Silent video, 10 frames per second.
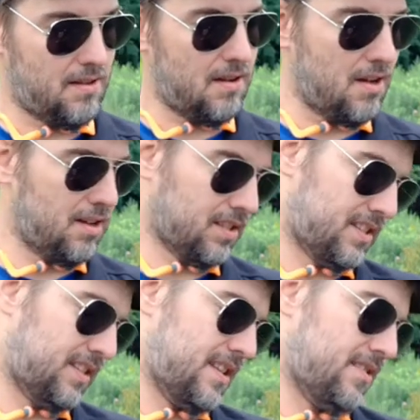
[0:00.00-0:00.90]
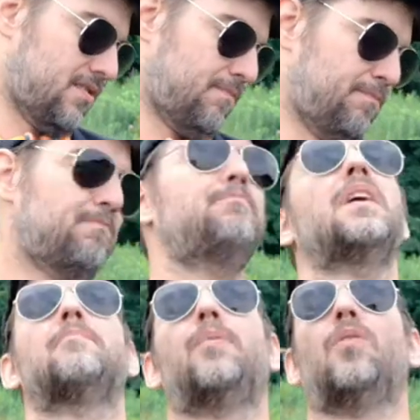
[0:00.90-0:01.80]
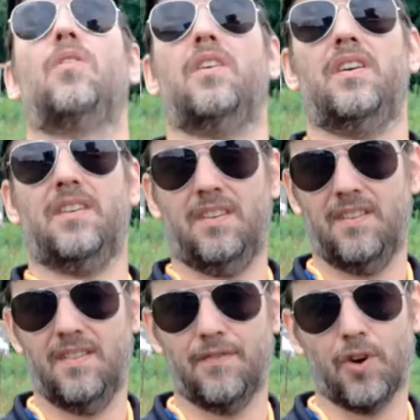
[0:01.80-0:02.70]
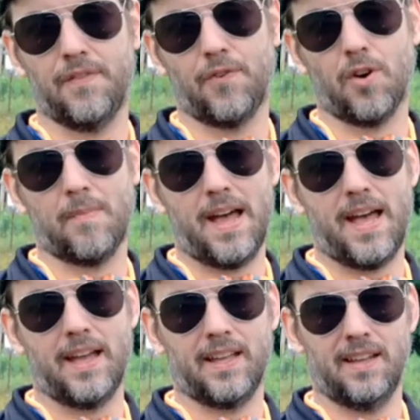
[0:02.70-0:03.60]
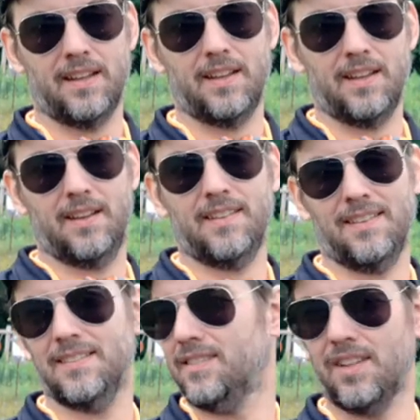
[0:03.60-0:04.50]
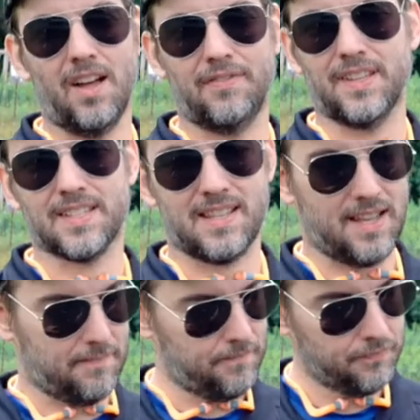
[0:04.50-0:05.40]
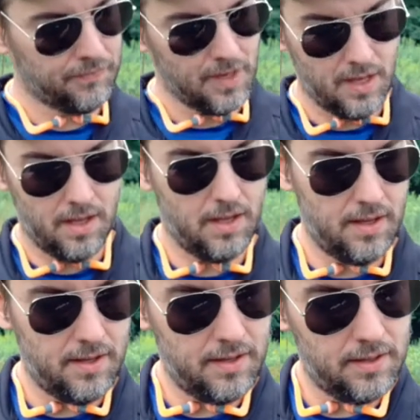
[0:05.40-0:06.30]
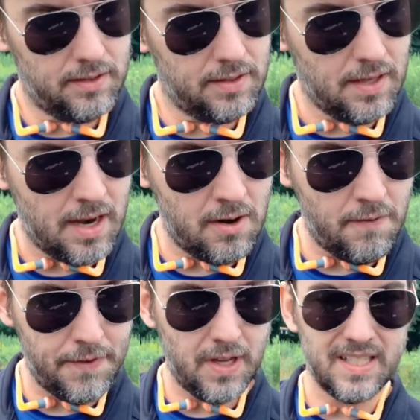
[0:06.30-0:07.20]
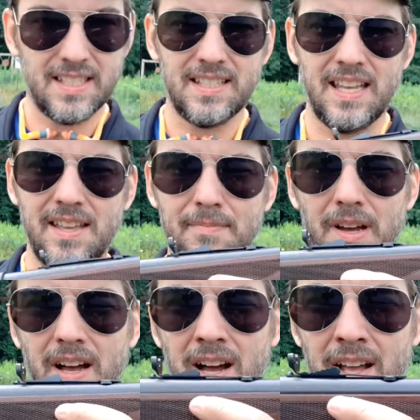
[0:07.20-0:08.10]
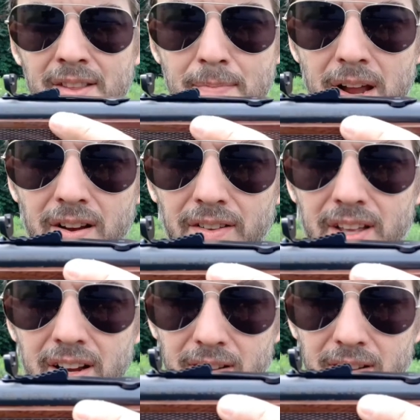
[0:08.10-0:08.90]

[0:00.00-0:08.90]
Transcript: All Steel Big Boy 44 mag. Love this thing. I don't know if you can see, but on the barrel there,